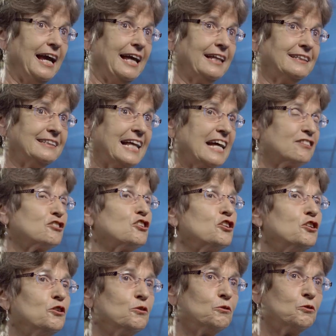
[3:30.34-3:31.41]
And that's
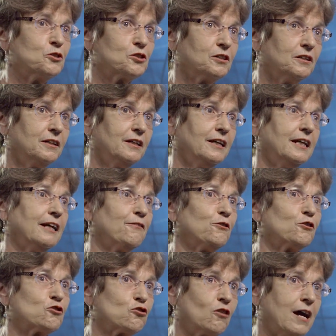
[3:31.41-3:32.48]
huge if
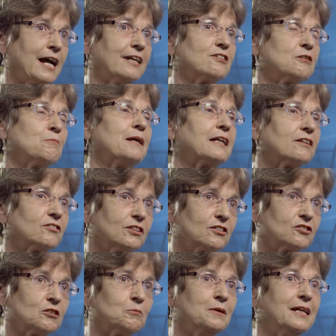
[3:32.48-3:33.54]
you're trying to make a
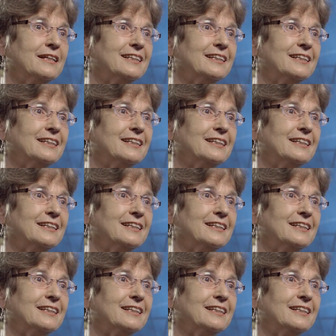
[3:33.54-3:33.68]
system